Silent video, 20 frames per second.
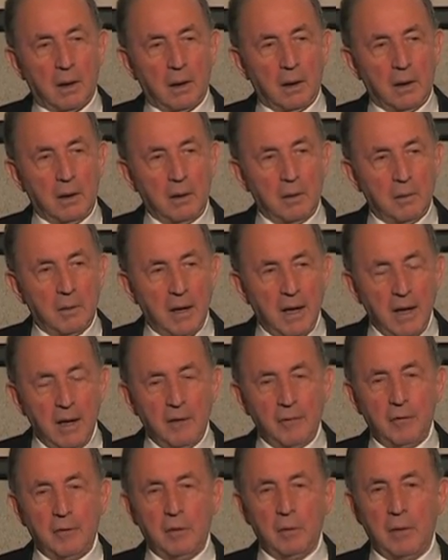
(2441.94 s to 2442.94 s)
You
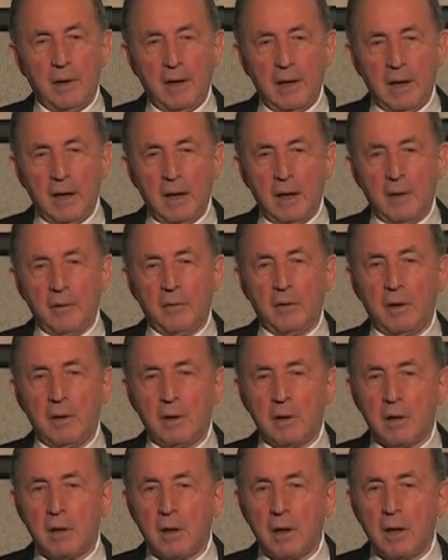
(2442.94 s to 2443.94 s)
have to
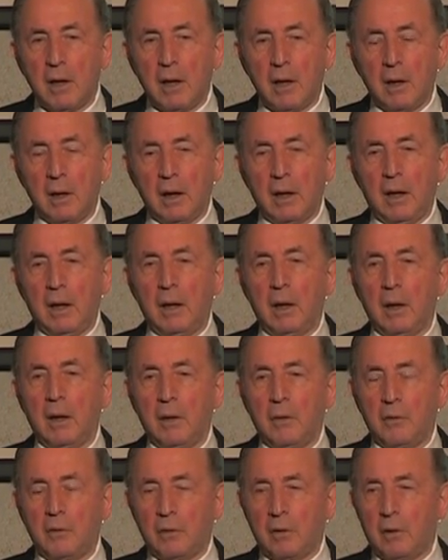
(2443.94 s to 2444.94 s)
have clearly
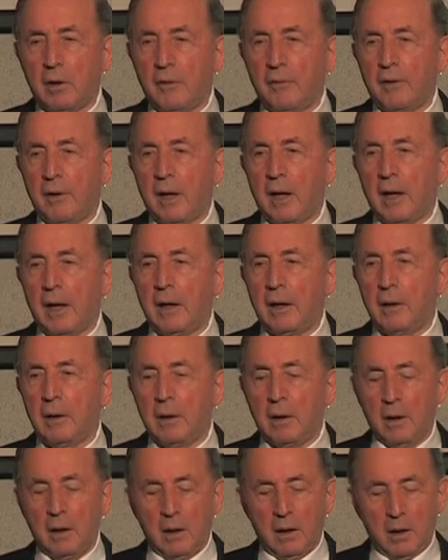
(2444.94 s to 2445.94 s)
certified
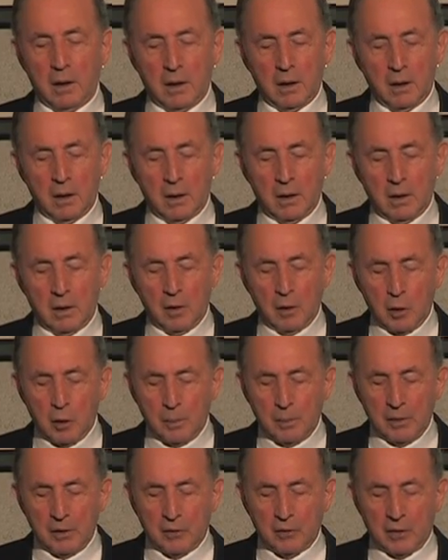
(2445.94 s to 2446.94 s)

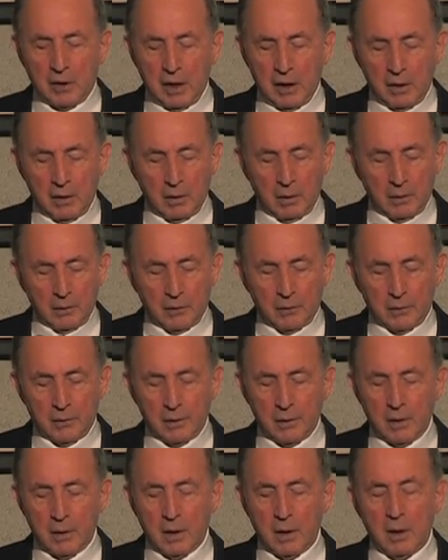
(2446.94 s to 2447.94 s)
open standards
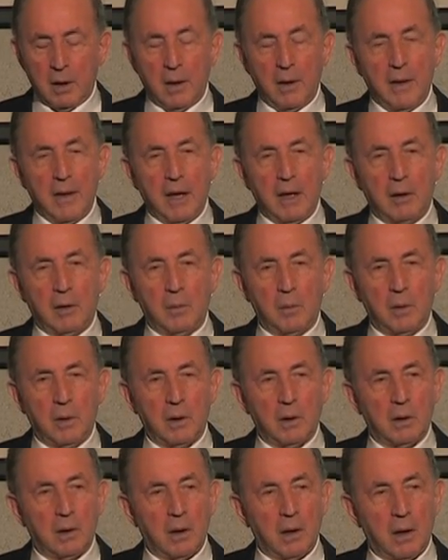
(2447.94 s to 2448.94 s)
that
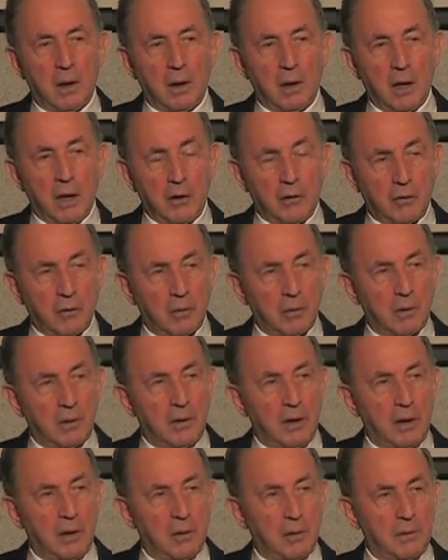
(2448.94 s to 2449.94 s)
will assure
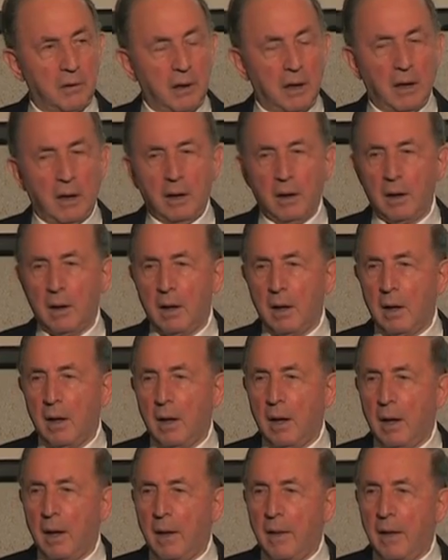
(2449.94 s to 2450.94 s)
DoD
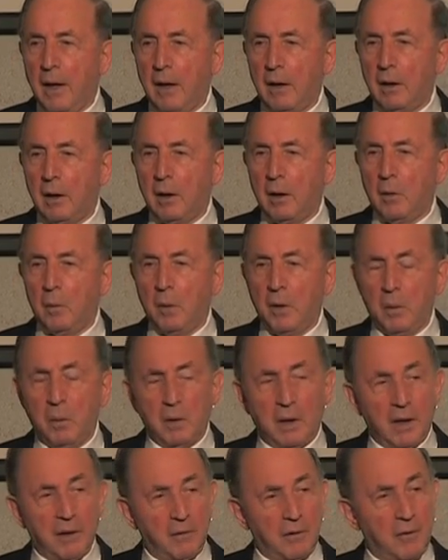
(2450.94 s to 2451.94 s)
that we
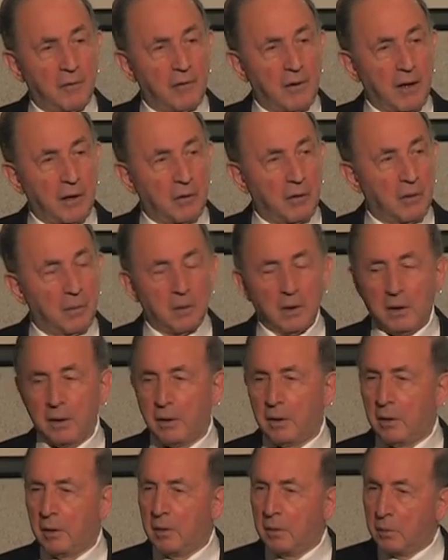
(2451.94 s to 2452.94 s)
will have the
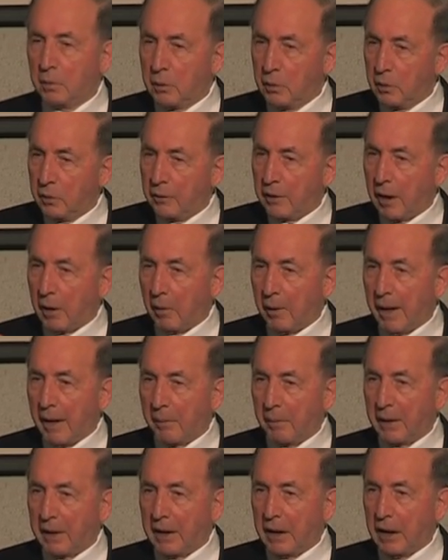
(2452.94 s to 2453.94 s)
flexibility to move our
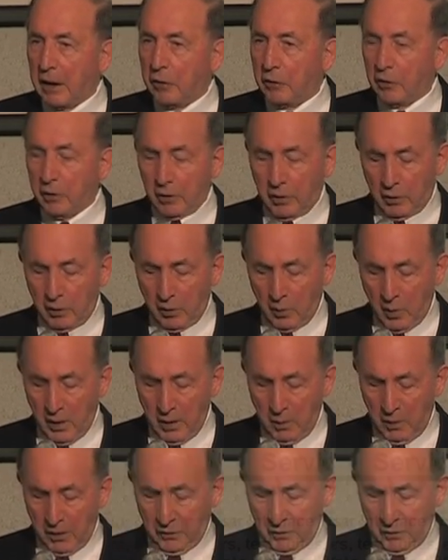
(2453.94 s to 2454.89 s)
application the way we